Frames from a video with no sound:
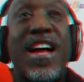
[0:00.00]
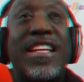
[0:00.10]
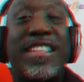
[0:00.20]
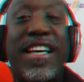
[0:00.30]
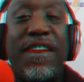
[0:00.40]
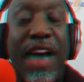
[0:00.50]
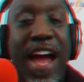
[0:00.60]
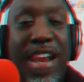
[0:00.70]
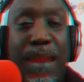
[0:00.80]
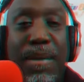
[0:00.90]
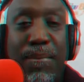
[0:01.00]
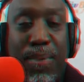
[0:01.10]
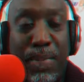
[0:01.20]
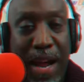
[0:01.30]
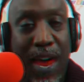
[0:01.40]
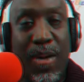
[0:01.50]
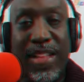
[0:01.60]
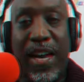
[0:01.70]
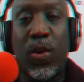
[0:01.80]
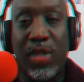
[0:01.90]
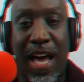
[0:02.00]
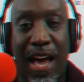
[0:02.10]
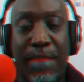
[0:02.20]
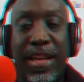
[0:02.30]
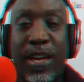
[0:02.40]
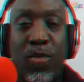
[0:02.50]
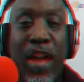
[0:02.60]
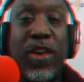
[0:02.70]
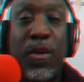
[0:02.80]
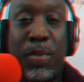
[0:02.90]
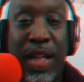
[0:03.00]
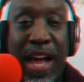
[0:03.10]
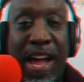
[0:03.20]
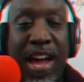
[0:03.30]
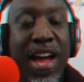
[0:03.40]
See, if I had not been preparing that whole time to get ready to go play,